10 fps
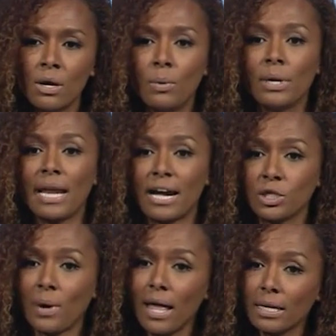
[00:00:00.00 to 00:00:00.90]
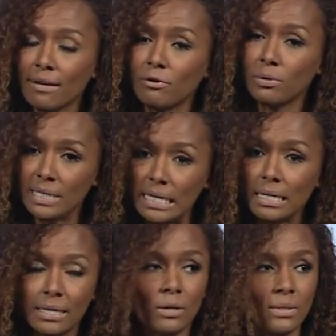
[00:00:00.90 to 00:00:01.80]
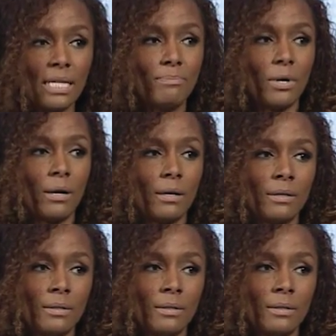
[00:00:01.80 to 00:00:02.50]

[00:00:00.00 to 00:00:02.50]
when in actuality, if you dig a little deeper,